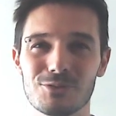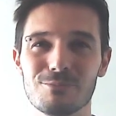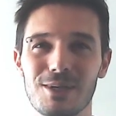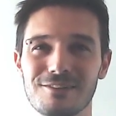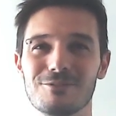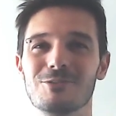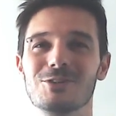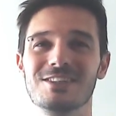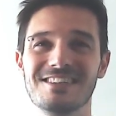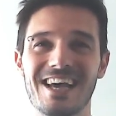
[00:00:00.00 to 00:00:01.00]
perspective
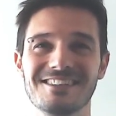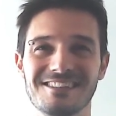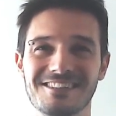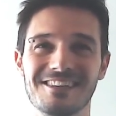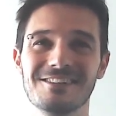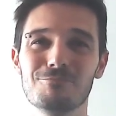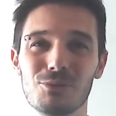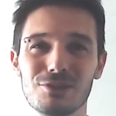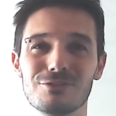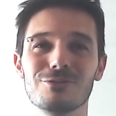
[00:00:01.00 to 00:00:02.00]
over these assets and
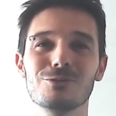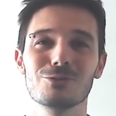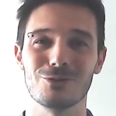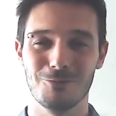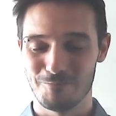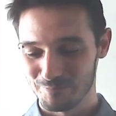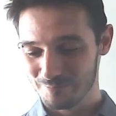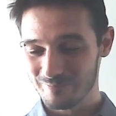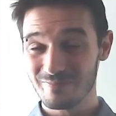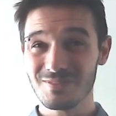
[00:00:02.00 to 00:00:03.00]
put it to neutral.
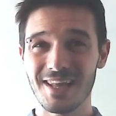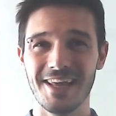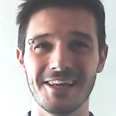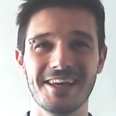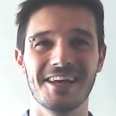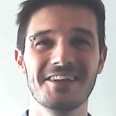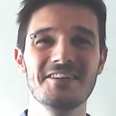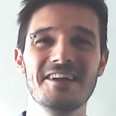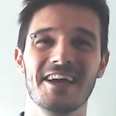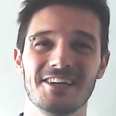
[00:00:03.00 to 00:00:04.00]

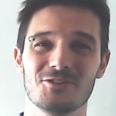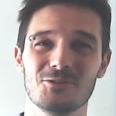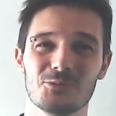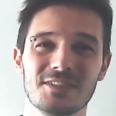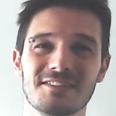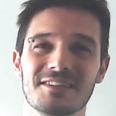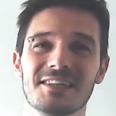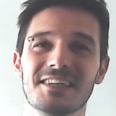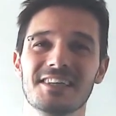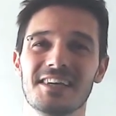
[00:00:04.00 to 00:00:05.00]
And just
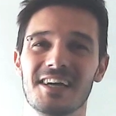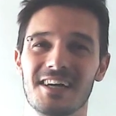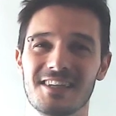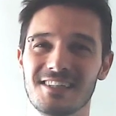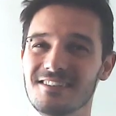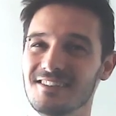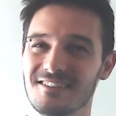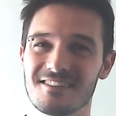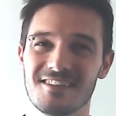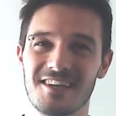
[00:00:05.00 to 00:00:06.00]
recently, I think it's
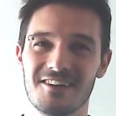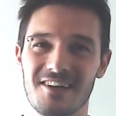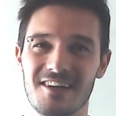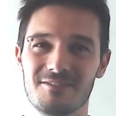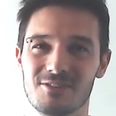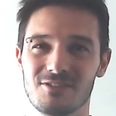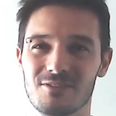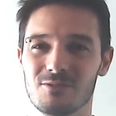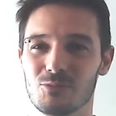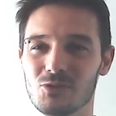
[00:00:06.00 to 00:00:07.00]
yesterday, okay, I'm not
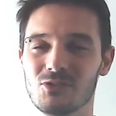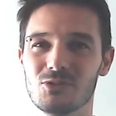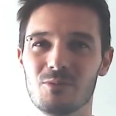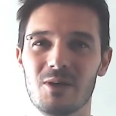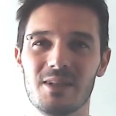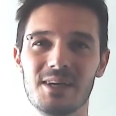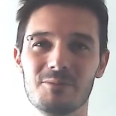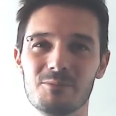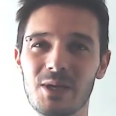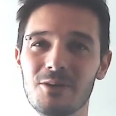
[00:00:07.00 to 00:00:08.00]
100% sure about that,
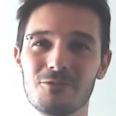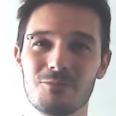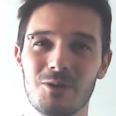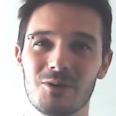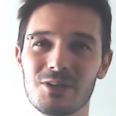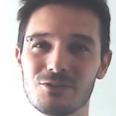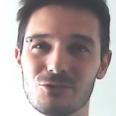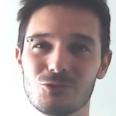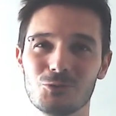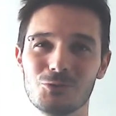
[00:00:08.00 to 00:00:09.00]
but Bank of America
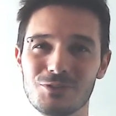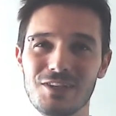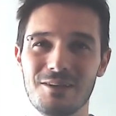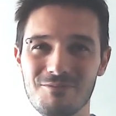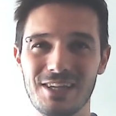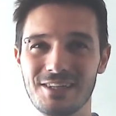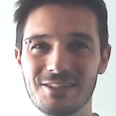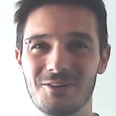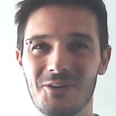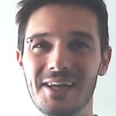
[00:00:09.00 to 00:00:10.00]
just joined the same
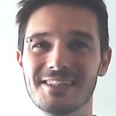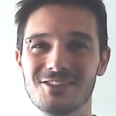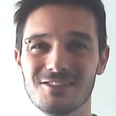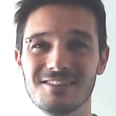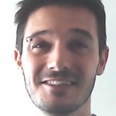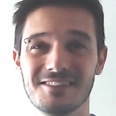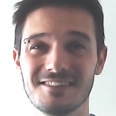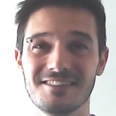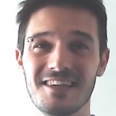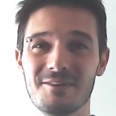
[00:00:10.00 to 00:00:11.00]
thing, okay, they just said the
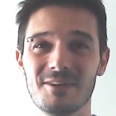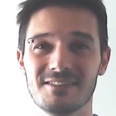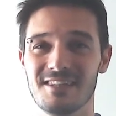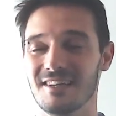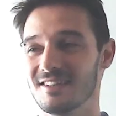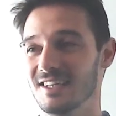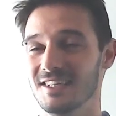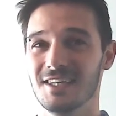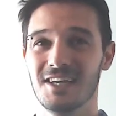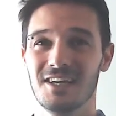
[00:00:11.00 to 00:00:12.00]
same exact
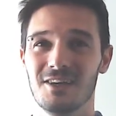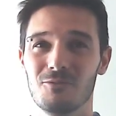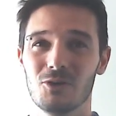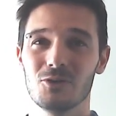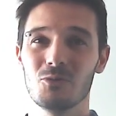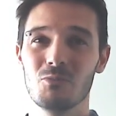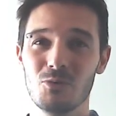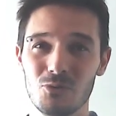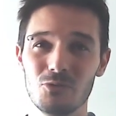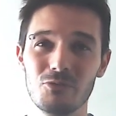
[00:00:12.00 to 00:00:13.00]
thing. we're going to
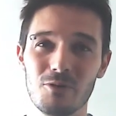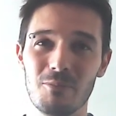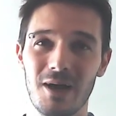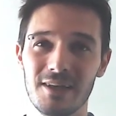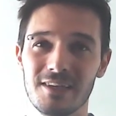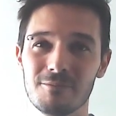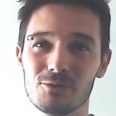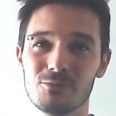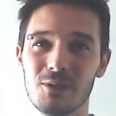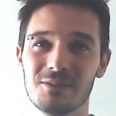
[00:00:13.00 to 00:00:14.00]
remove the buying
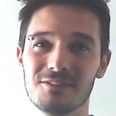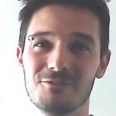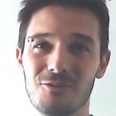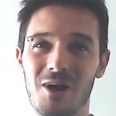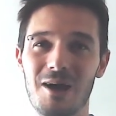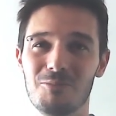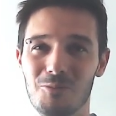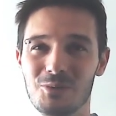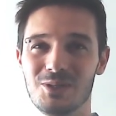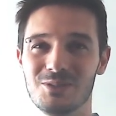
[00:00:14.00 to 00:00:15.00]
perspective for
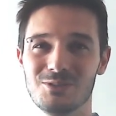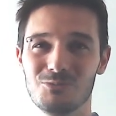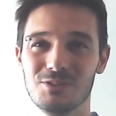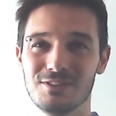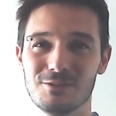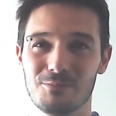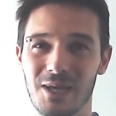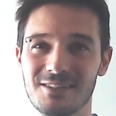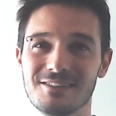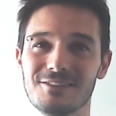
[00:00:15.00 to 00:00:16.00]
Apple because we
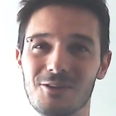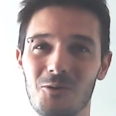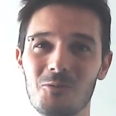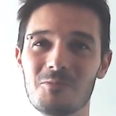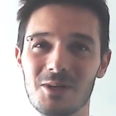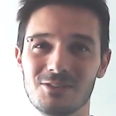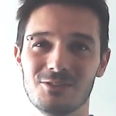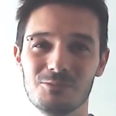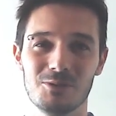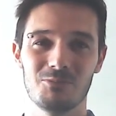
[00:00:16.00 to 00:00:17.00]
suspect so much
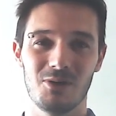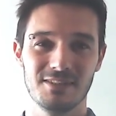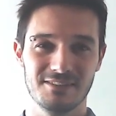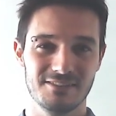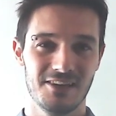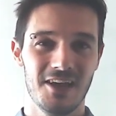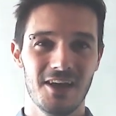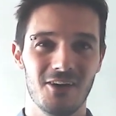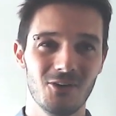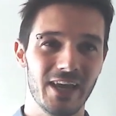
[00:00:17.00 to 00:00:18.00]
stupid prices.
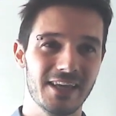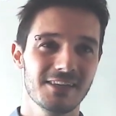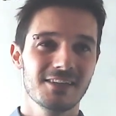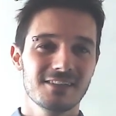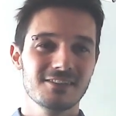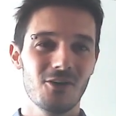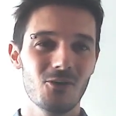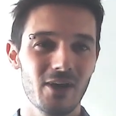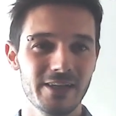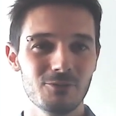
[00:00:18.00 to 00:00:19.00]
Okay,
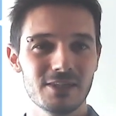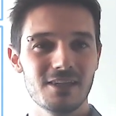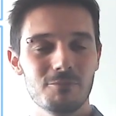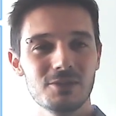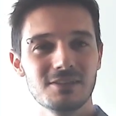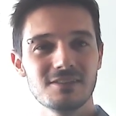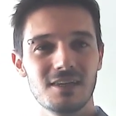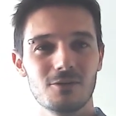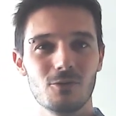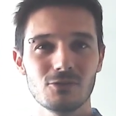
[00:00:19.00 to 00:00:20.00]
so anyway, that being
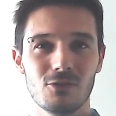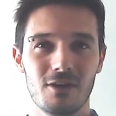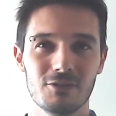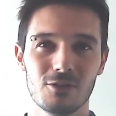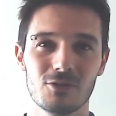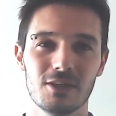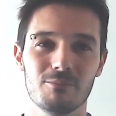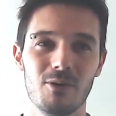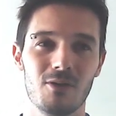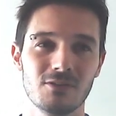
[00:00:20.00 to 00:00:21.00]
said, also having a look
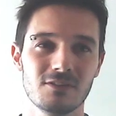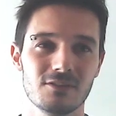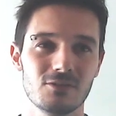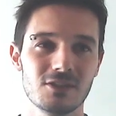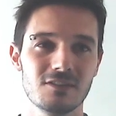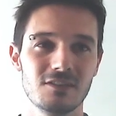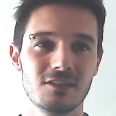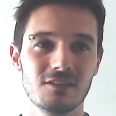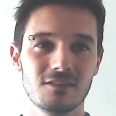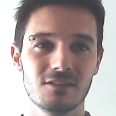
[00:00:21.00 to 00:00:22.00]
at bonds, as you can see
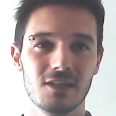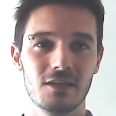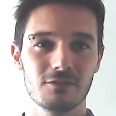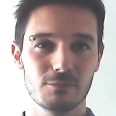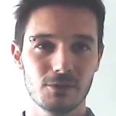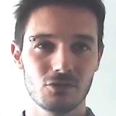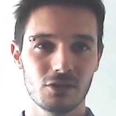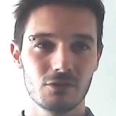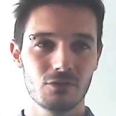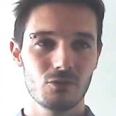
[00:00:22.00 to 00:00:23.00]
yesterday,
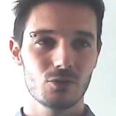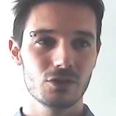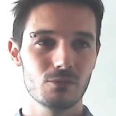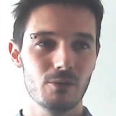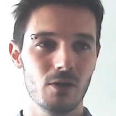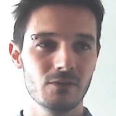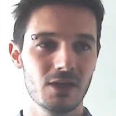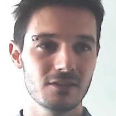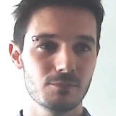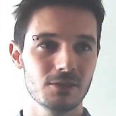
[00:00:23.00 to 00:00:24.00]
especially on the 30-year bond,
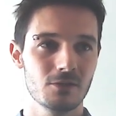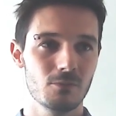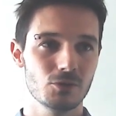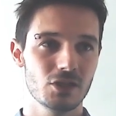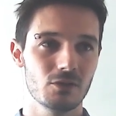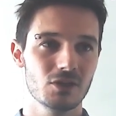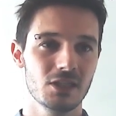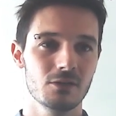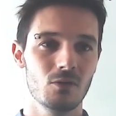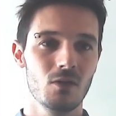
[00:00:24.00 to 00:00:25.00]
has been an upper shadow
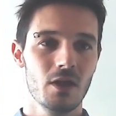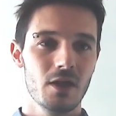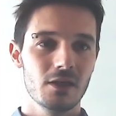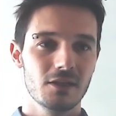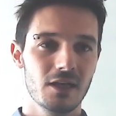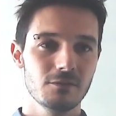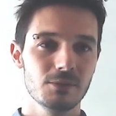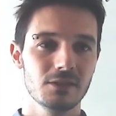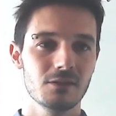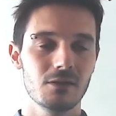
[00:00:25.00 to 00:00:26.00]
candle. It has
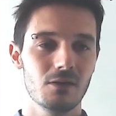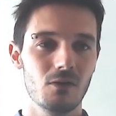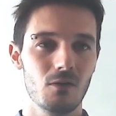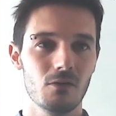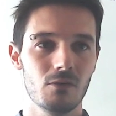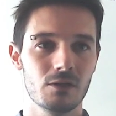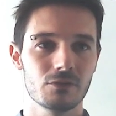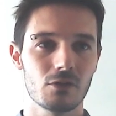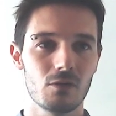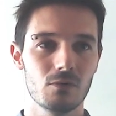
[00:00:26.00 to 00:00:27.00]
been all around
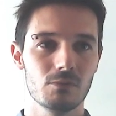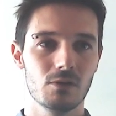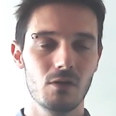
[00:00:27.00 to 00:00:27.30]
the globe,